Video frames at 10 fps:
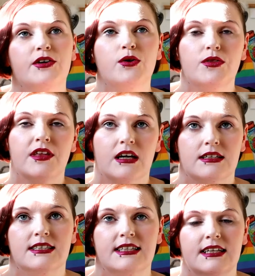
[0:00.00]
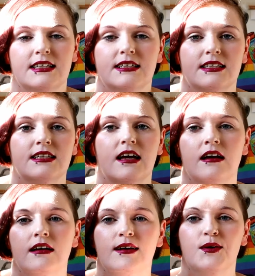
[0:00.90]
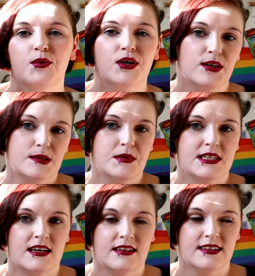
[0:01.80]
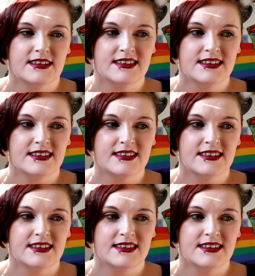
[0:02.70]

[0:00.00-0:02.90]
a few that didn't 100%